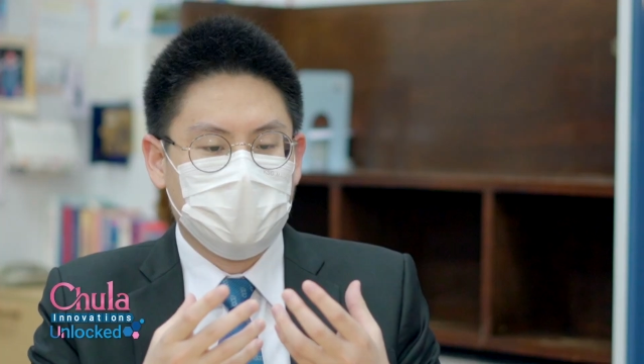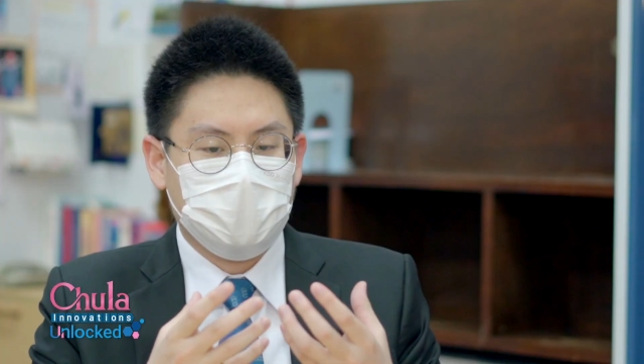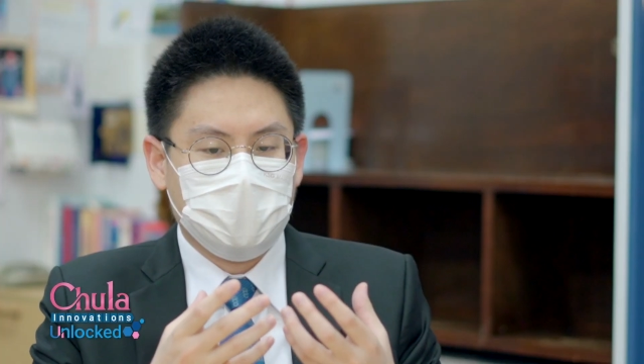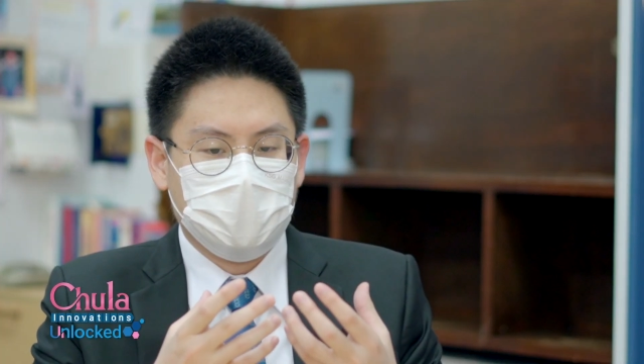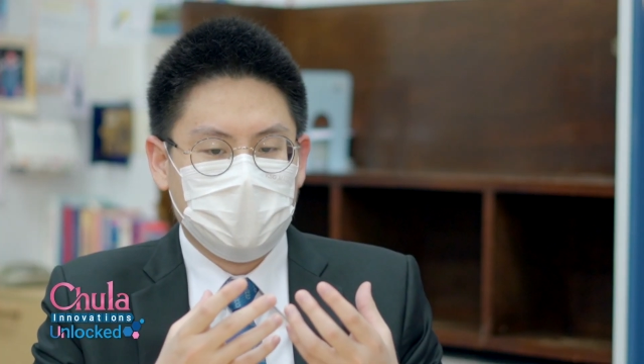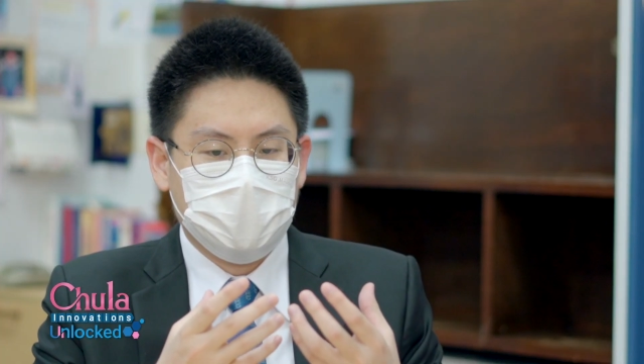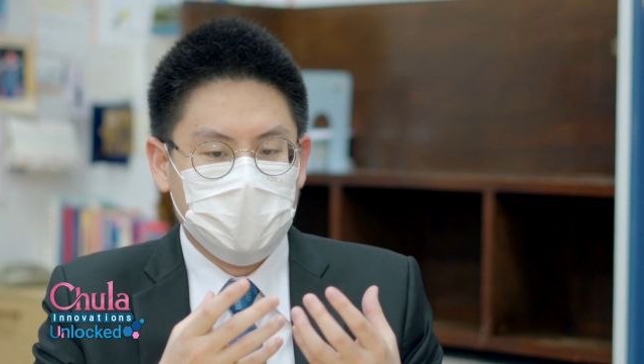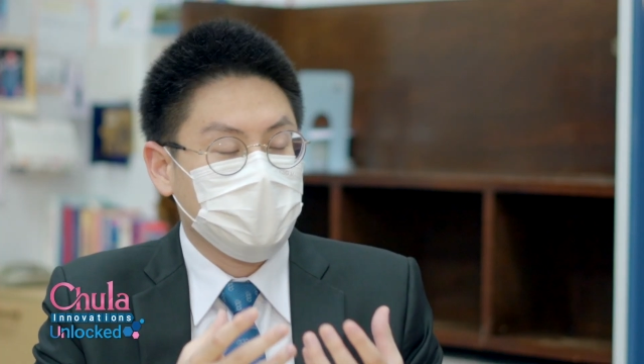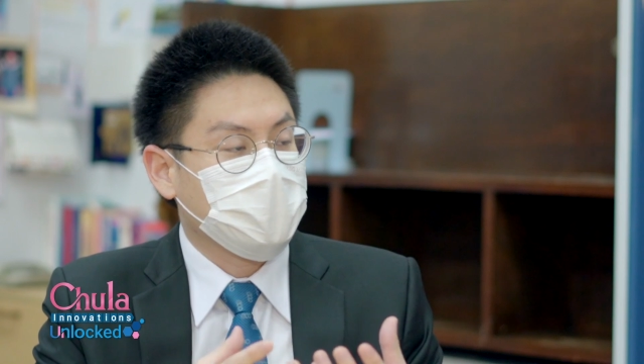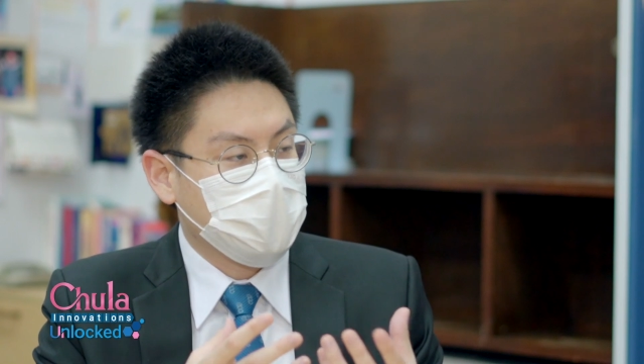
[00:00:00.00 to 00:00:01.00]

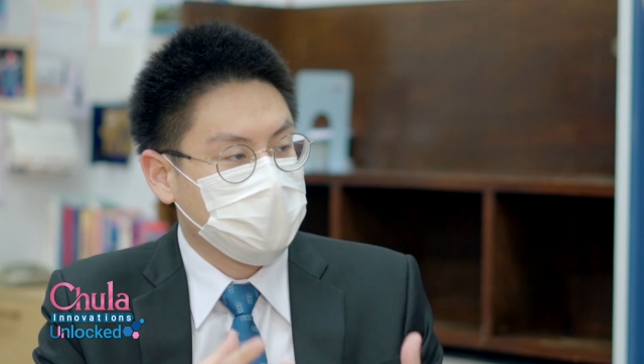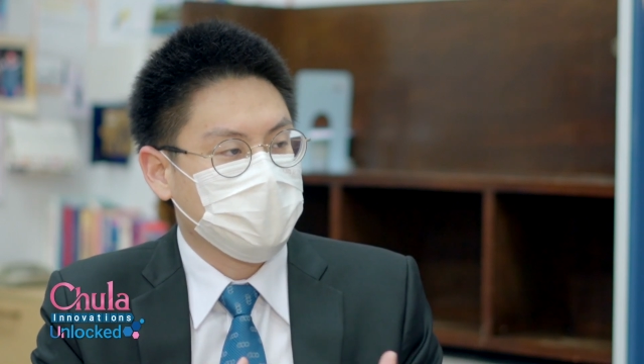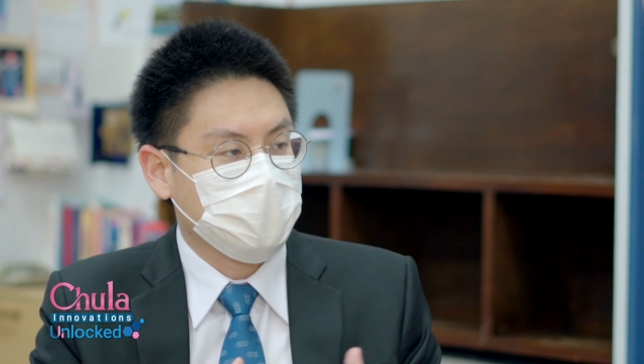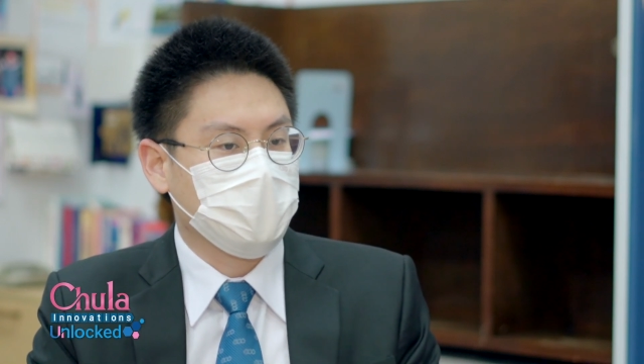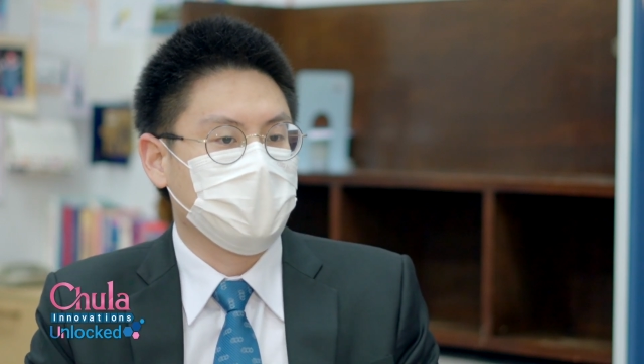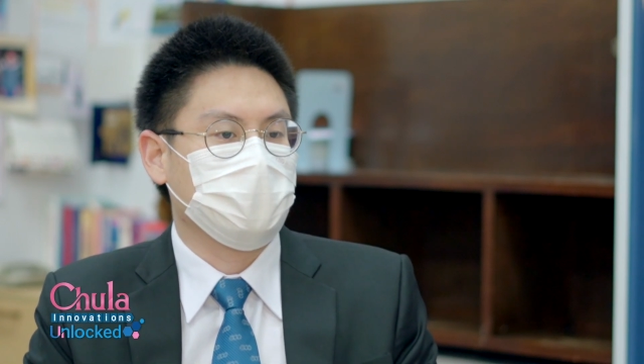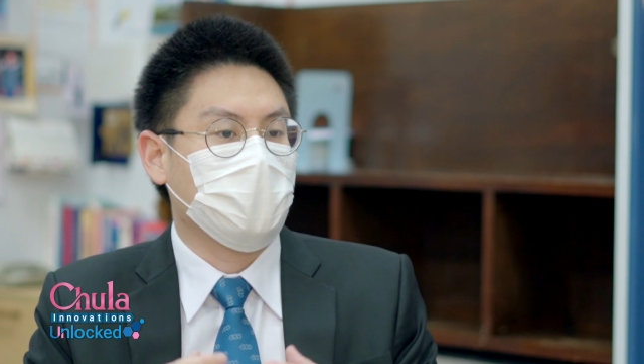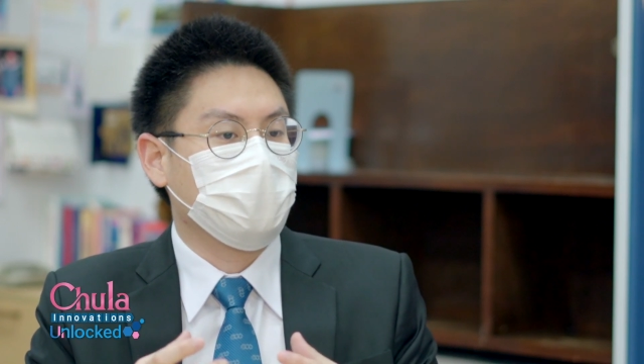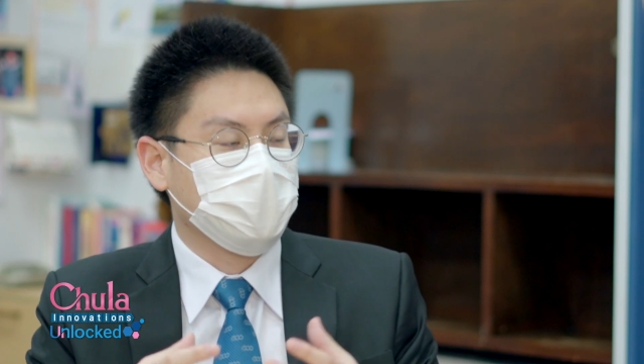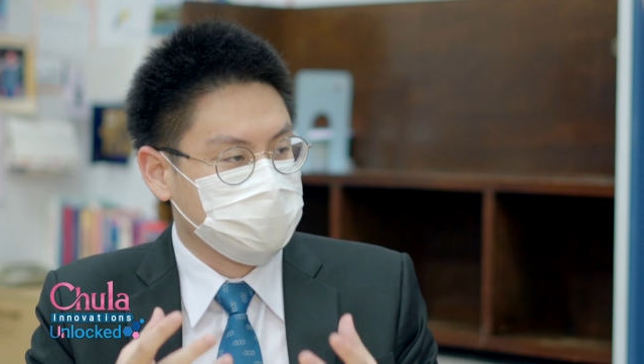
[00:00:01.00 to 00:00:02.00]
human capital and
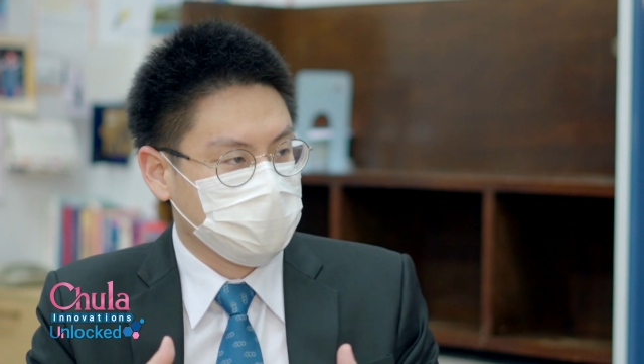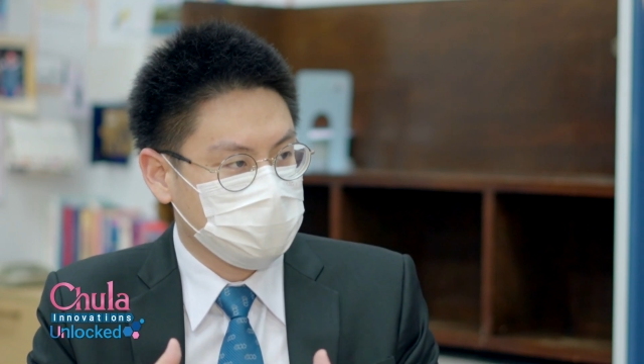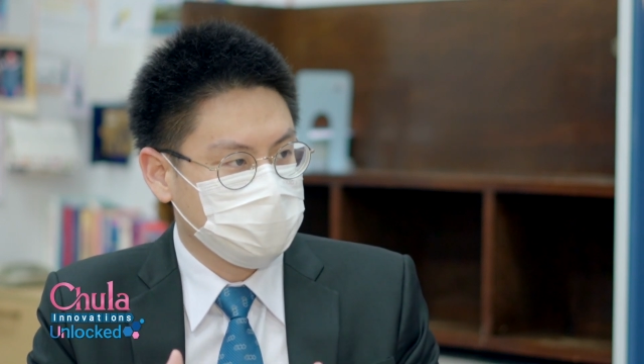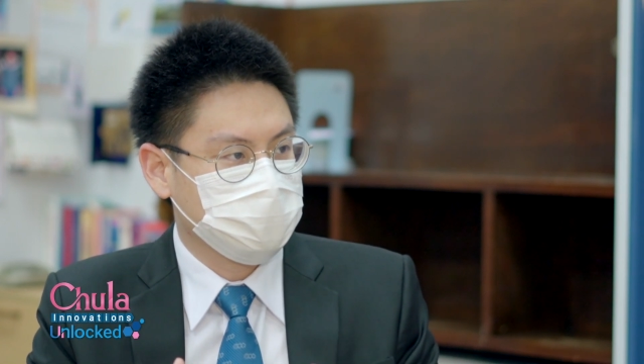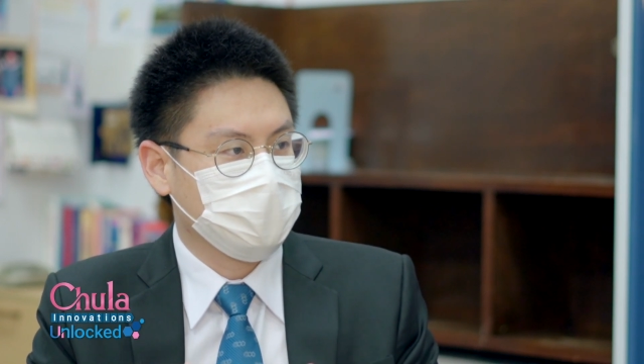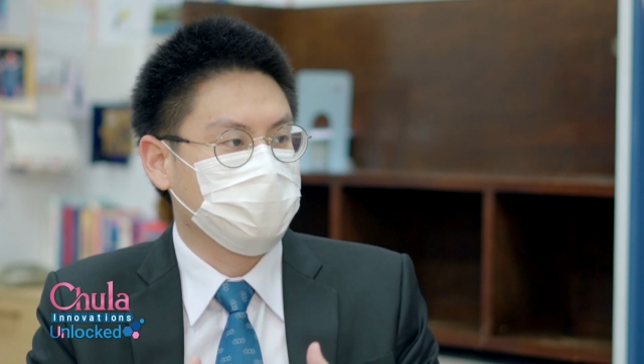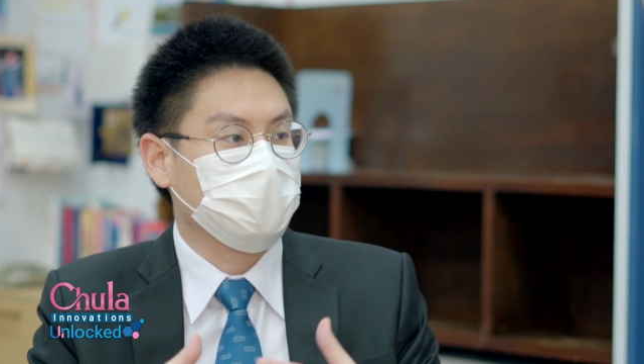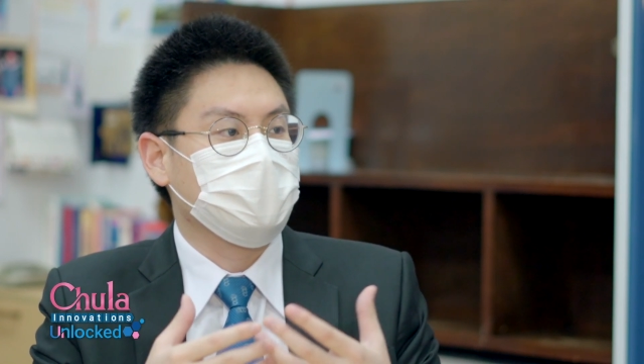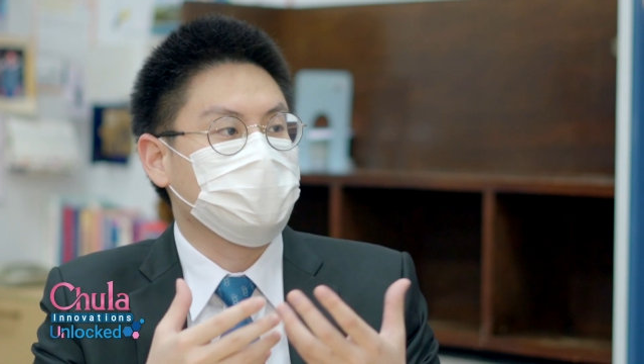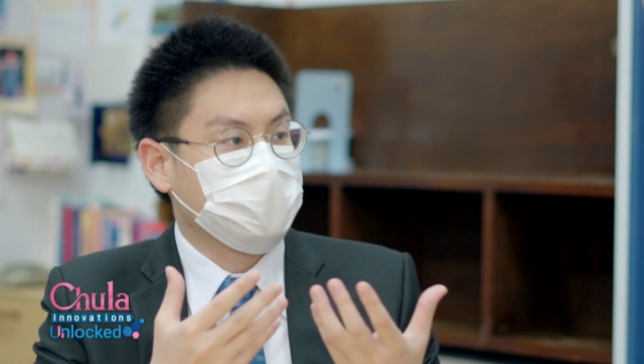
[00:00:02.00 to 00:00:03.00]
more resource for
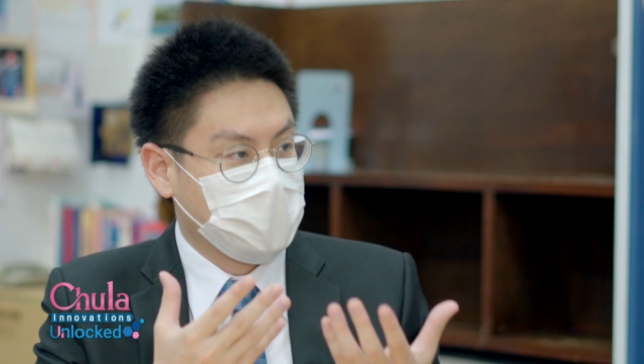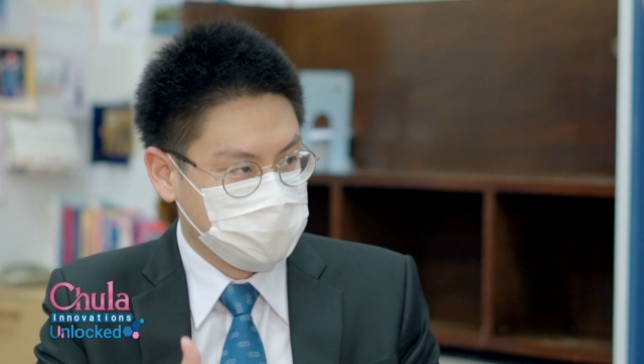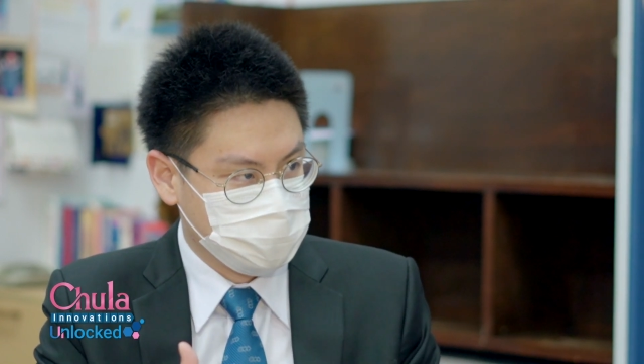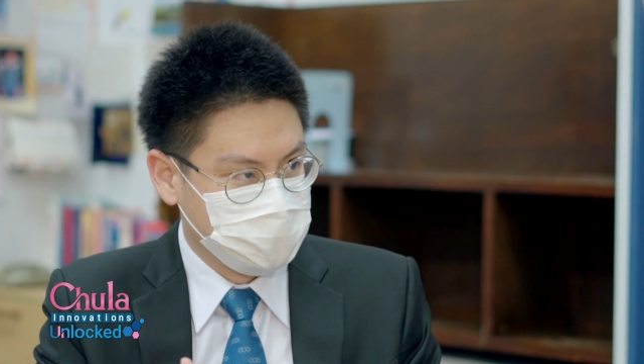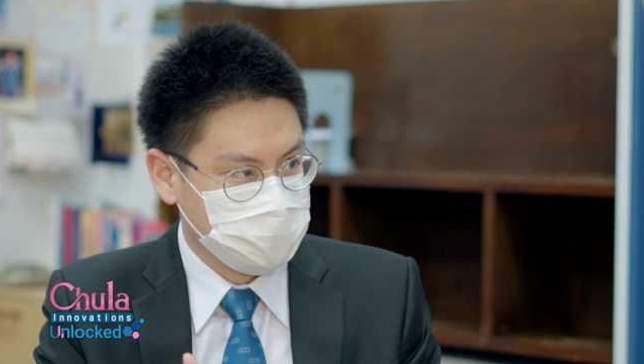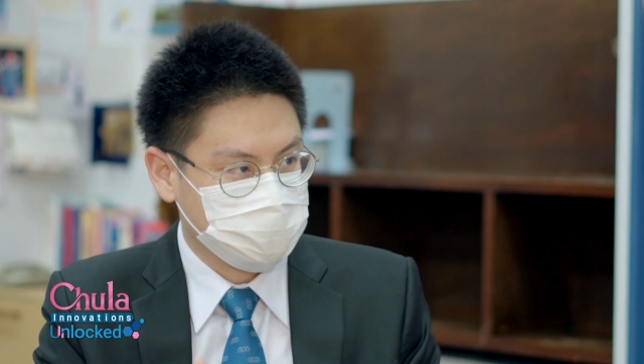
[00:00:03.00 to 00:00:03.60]
this activity.